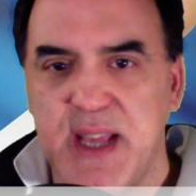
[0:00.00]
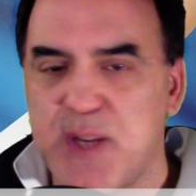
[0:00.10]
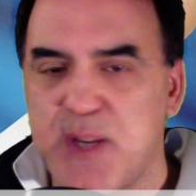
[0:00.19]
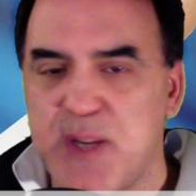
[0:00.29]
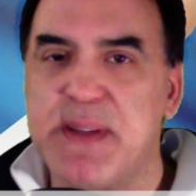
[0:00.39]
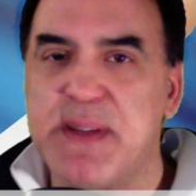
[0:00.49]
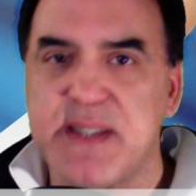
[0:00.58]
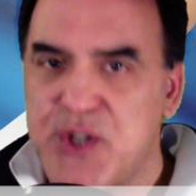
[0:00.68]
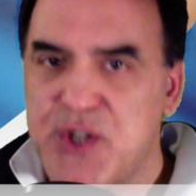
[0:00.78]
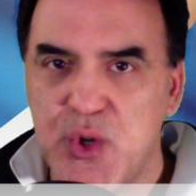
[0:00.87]
business
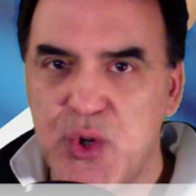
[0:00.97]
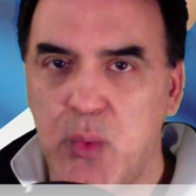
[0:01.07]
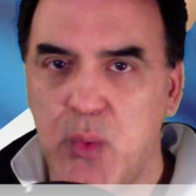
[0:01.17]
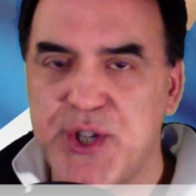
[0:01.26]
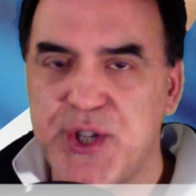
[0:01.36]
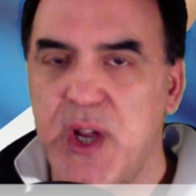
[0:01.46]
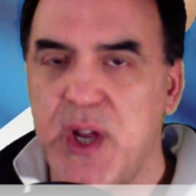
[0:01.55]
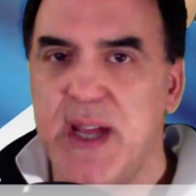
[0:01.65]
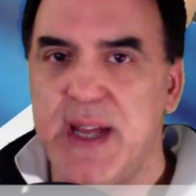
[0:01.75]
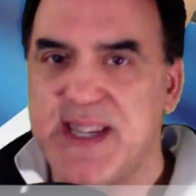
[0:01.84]
as usual, which
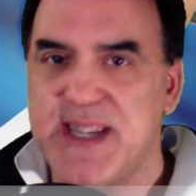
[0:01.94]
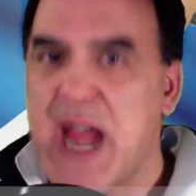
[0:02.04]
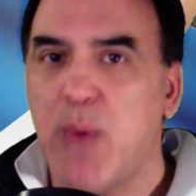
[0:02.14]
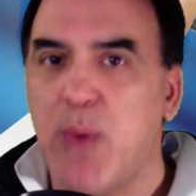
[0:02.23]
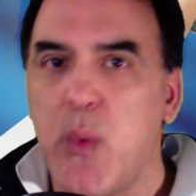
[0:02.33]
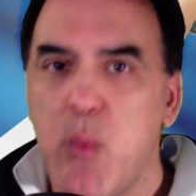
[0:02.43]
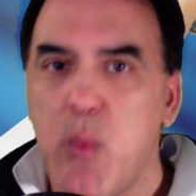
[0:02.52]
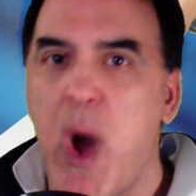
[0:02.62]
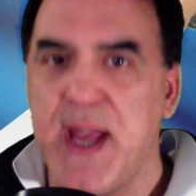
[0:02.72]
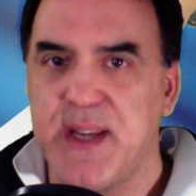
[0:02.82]
is not what we
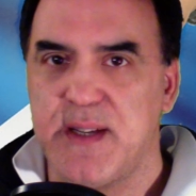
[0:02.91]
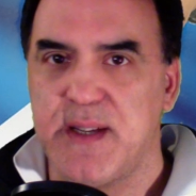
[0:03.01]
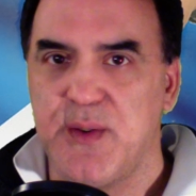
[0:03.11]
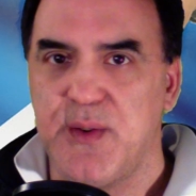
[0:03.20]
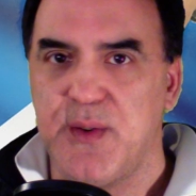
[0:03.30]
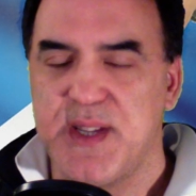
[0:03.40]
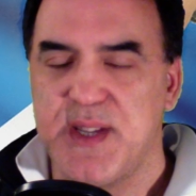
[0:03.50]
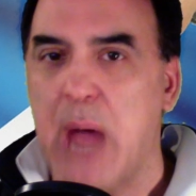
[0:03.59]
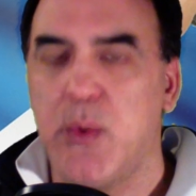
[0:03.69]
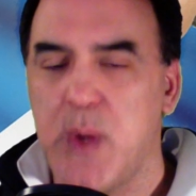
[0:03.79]
want. It's
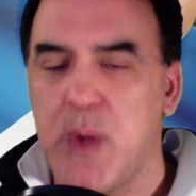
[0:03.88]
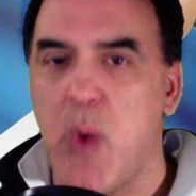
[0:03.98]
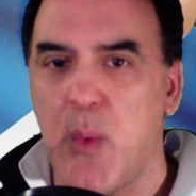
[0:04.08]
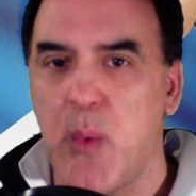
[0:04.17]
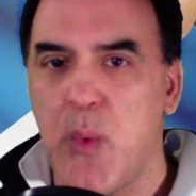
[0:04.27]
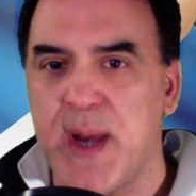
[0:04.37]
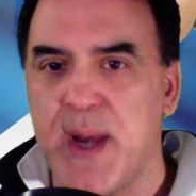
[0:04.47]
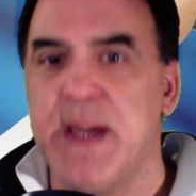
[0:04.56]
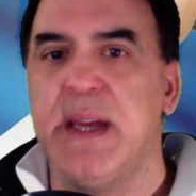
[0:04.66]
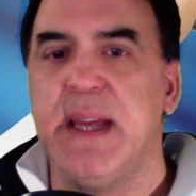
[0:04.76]
not what we want. We want
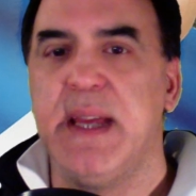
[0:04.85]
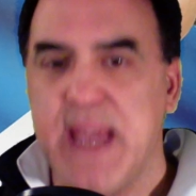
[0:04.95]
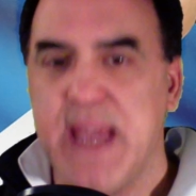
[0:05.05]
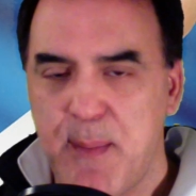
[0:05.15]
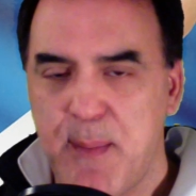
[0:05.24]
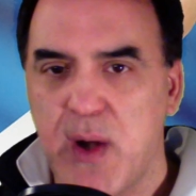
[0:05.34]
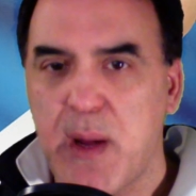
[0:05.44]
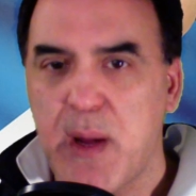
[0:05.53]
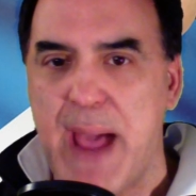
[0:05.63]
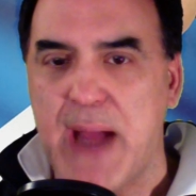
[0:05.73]
to get America
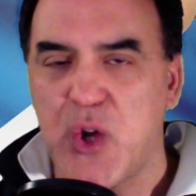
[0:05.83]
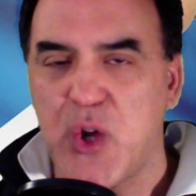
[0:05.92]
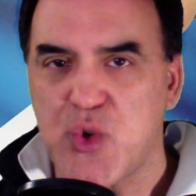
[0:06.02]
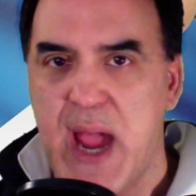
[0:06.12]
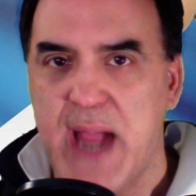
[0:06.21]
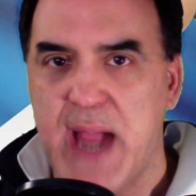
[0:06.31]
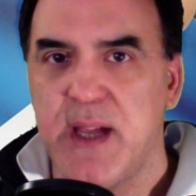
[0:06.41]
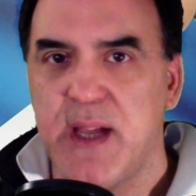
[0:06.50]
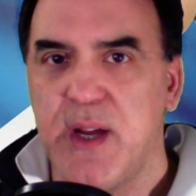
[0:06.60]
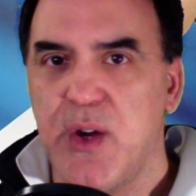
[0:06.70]
back on track.
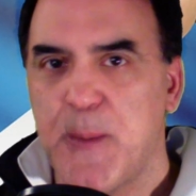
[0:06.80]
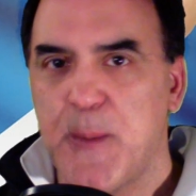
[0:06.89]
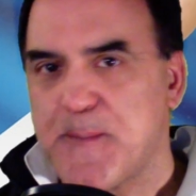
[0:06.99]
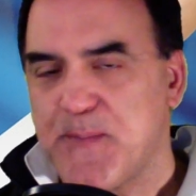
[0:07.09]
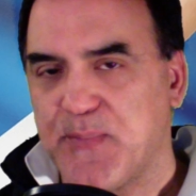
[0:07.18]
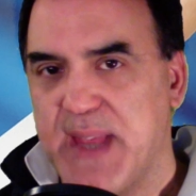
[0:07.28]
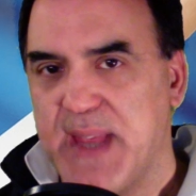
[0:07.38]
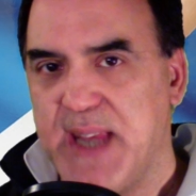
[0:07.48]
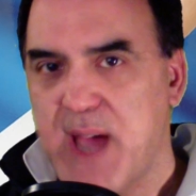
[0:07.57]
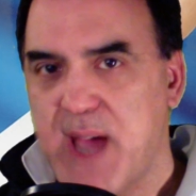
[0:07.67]

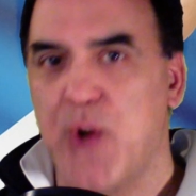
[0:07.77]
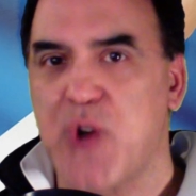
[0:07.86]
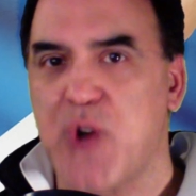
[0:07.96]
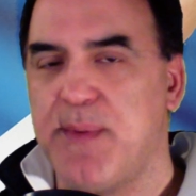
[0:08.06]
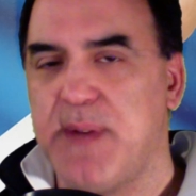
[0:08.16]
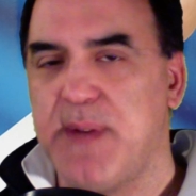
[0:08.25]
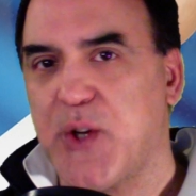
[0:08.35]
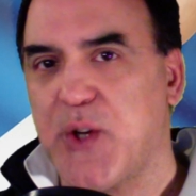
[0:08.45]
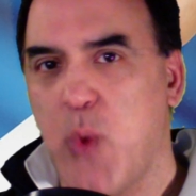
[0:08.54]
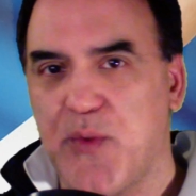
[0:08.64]
And Donald Trump, not
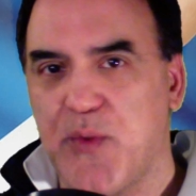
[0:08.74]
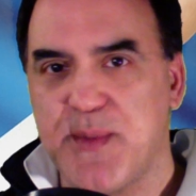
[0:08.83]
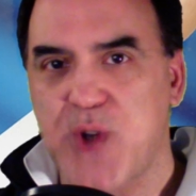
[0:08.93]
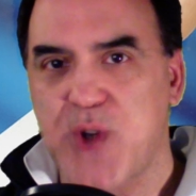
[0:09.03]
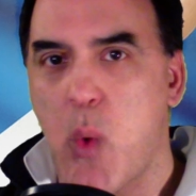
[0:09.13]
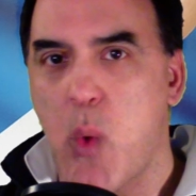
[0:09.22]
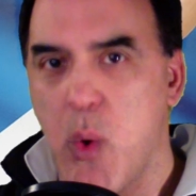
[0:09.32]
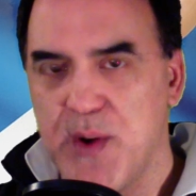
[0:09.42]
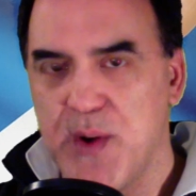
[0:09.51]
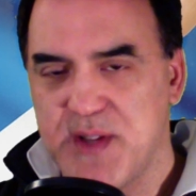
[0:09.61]
to quote from Star
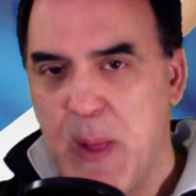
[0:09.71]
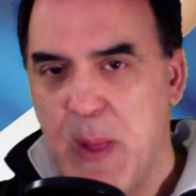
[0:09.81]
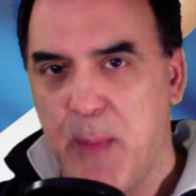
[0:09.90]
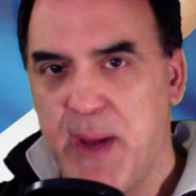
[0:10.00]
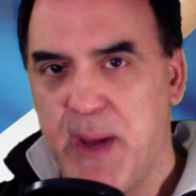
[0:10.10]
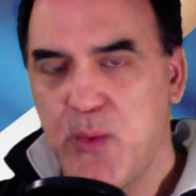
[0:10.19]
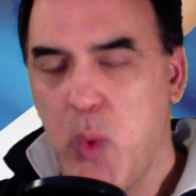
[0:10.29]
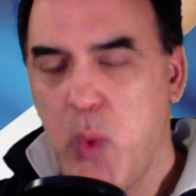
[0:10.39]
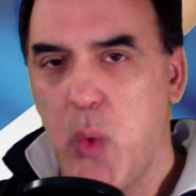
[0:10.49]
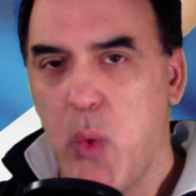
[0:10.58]
Wars, but
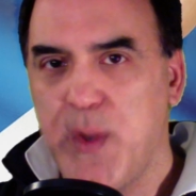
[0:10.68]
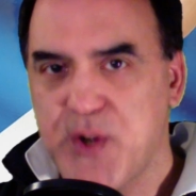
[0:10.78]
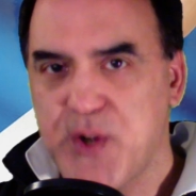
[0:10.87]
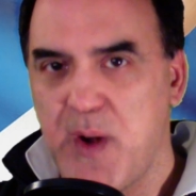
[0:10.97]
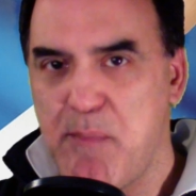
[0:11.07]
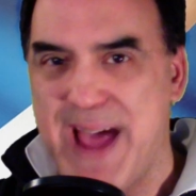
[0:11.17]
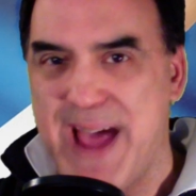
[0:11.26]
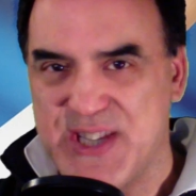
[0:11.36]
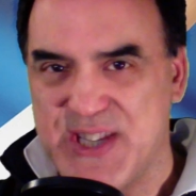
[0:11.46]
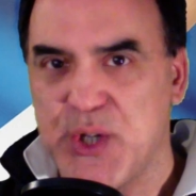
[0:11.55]
will return
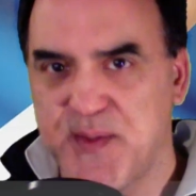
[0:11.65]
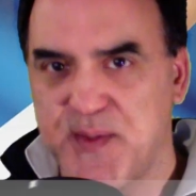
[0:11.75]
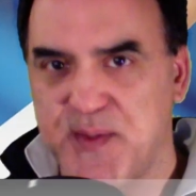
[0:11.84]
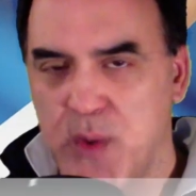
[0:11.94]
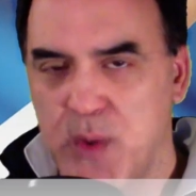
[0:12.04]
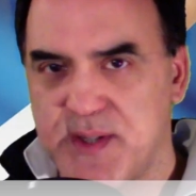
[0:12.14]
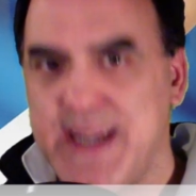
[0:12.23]
balance to the force. He